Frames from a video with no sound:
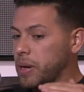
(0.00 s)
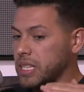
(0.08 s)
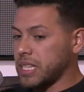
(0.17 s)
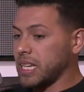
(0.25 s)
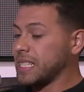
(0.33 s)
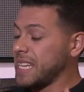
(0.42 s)
but
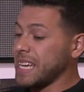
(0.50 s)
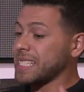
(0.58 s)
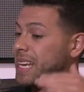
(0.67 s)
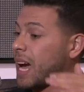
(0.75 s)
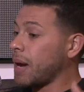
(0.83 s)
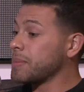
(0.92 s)
it's going to take
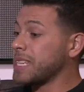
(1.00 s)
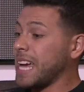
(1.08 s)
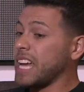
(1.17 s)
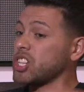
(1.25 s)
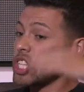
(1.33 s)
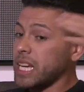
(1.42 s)
time to
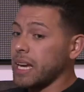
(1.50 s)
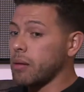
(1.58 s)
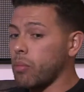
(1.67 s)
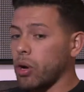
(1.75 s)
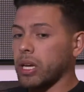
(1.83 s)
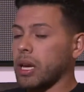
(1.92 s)
educate a
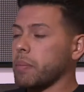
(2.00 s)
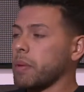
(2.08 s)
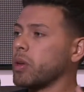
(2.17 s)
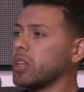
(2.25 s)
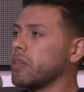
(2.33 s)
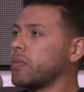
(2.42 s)
market i mean
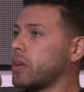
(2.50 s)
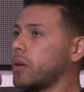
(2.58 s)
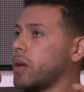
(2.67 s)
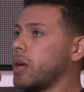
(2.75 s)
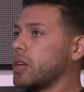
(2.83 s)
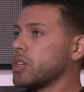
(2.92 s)
we live in
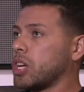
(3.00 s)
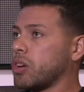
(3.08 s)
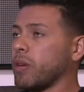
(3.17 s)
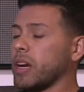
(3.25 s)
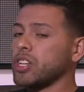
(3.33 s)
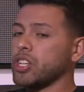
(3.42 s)
a
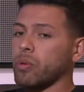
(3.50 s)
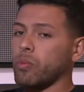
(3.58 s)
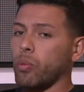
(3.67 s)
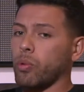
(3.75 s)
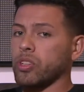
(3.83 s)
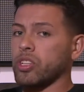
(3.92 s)
generation
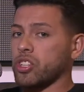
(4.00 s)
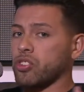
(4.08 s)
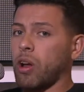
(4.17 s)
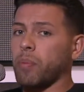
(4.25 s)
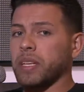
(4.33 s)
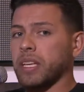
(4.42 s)
where we're
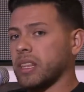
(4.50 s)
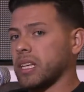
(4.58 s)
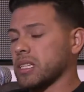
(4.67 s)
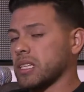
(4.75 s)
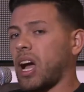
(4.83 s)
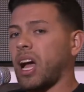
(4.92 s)
disrupting
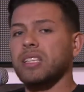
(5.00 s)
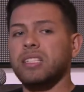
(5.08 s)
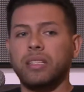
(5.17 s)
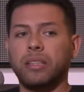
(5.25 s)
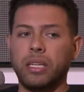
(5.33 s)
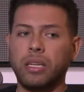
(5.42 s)
things
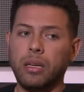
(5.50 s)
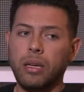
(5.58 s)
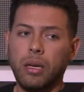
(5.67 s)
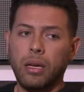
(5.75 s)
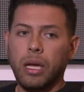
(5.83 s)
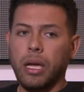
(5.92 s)
constantly
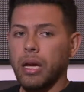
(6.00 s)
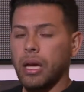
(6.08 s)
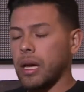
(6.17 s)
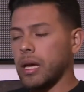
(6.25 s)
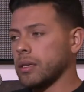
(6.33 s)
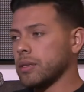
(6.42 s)

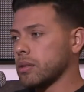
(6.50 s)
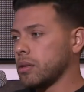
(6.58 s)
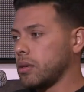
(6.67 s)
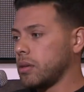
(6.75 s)
and